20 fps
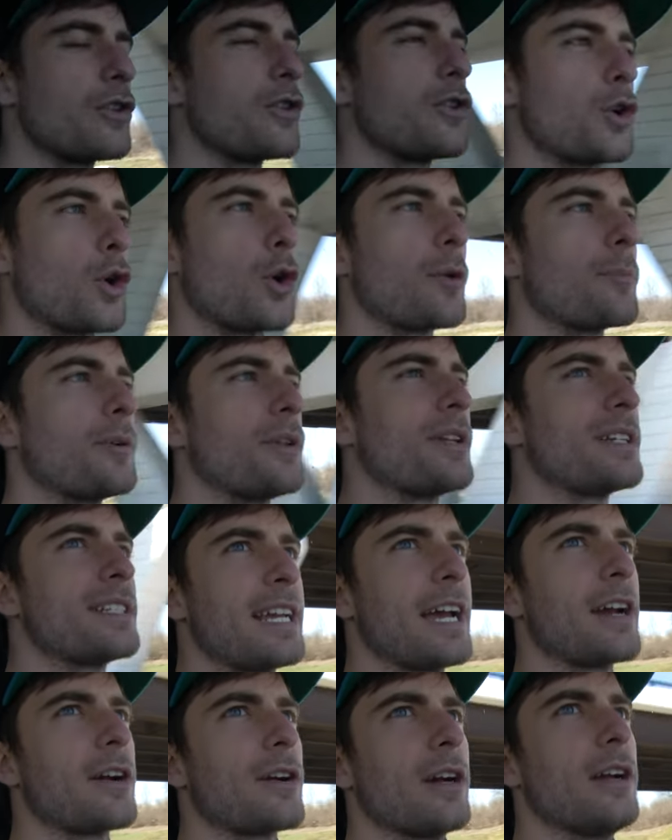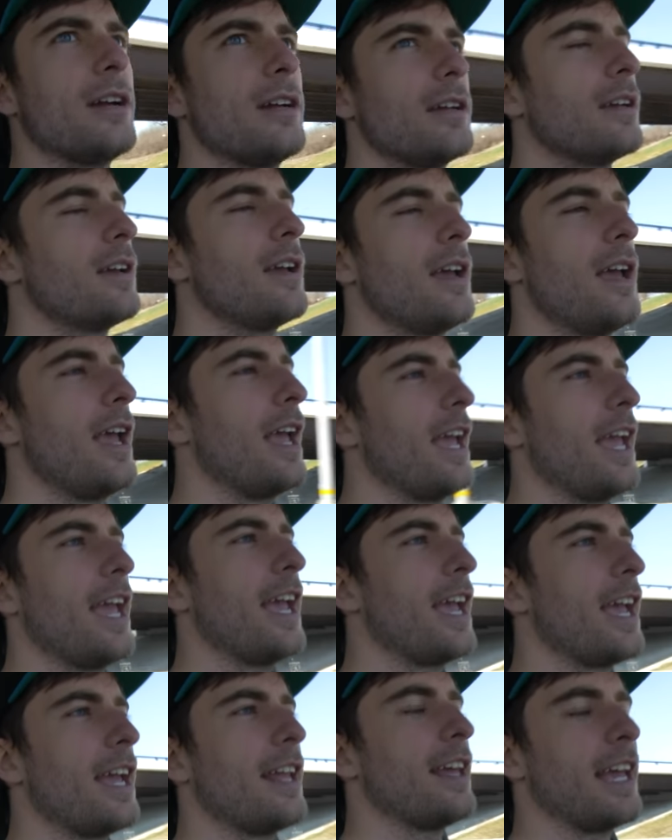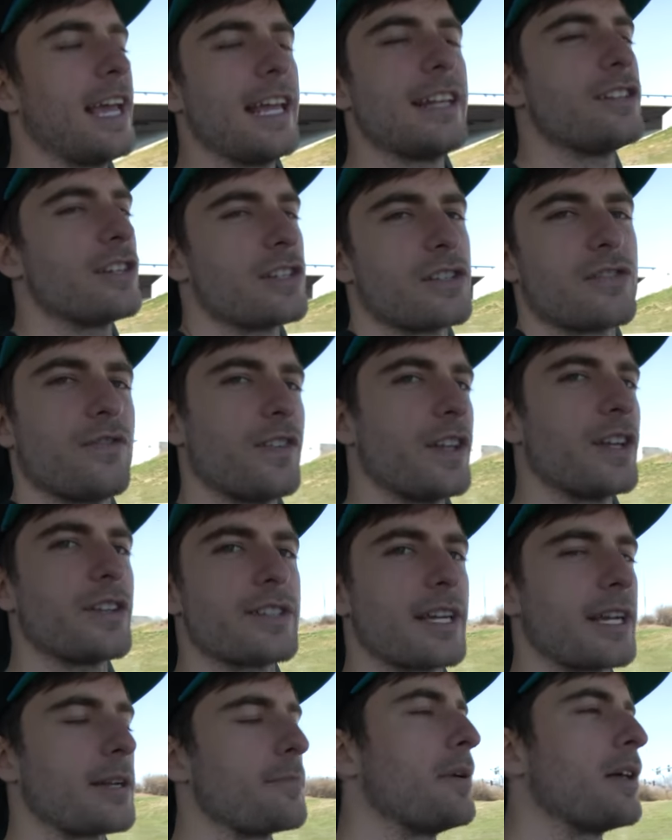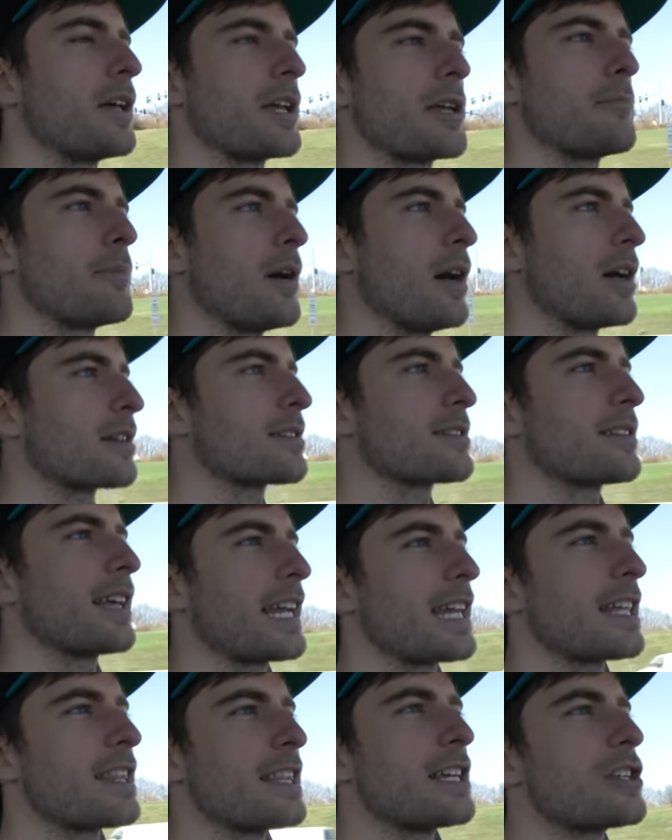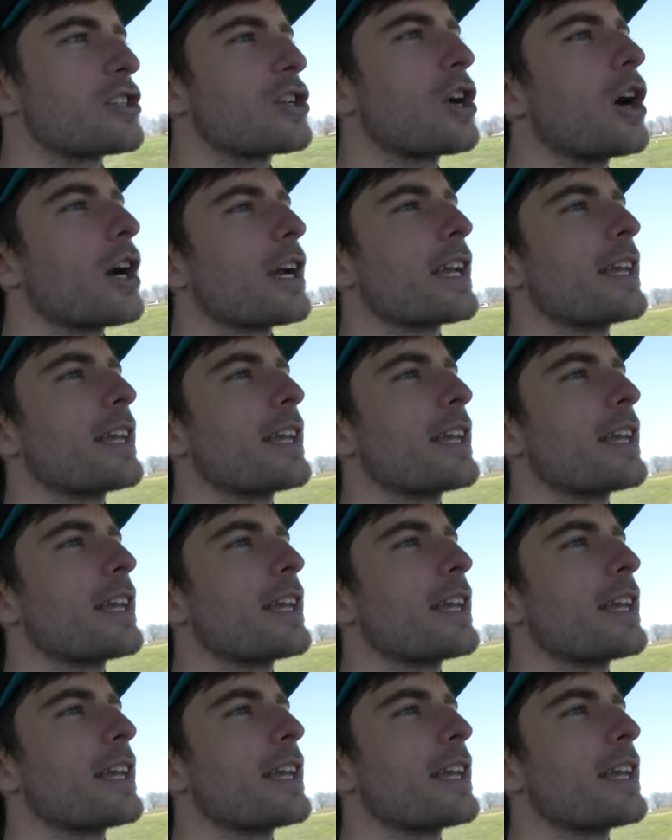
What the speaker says: to the normal Integra. It just feels like $1 million. Like, this car